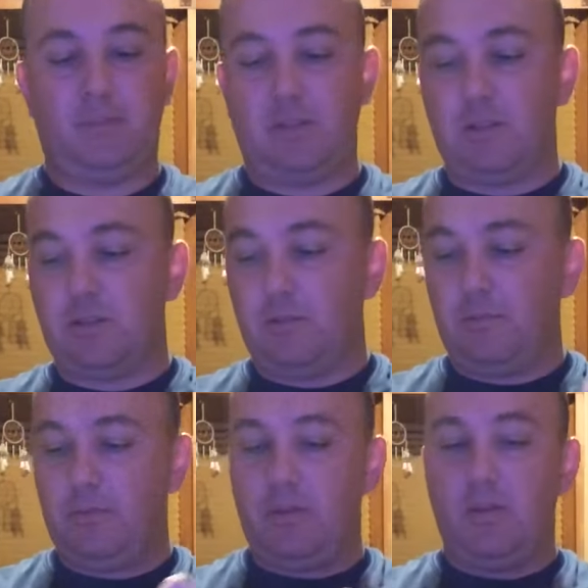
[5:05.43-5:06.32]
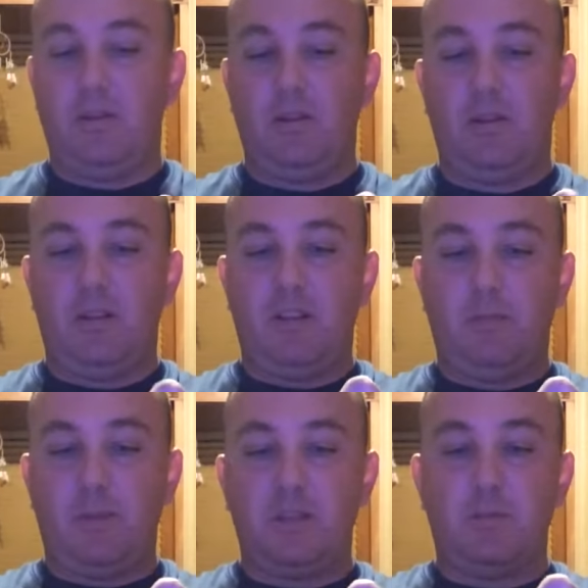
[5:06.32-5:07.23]
like so.
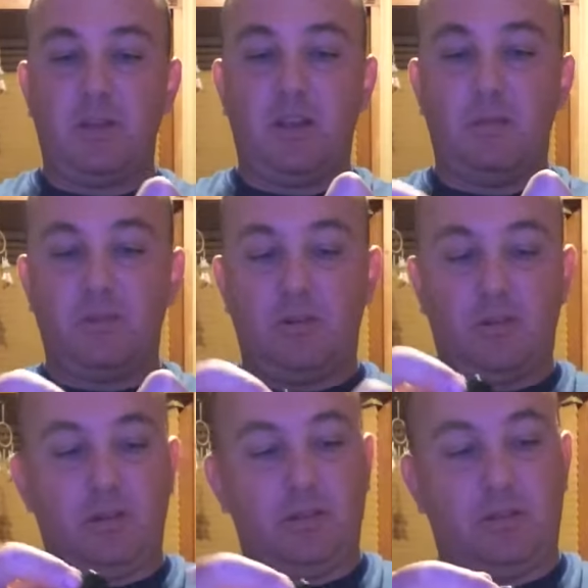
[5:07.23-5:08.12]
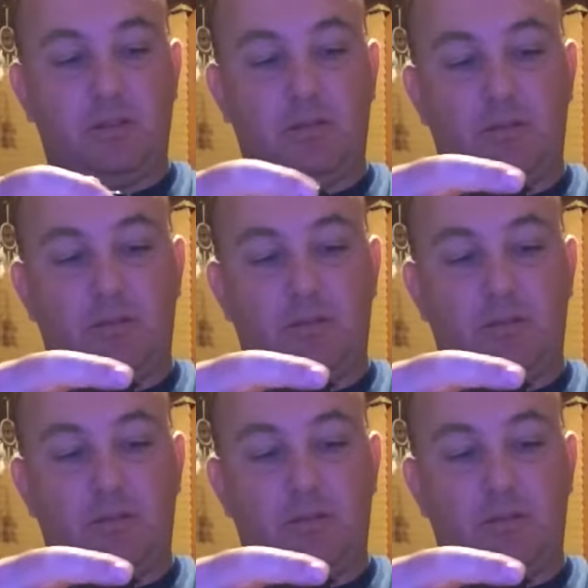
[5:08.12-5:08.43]
The base plate comes across,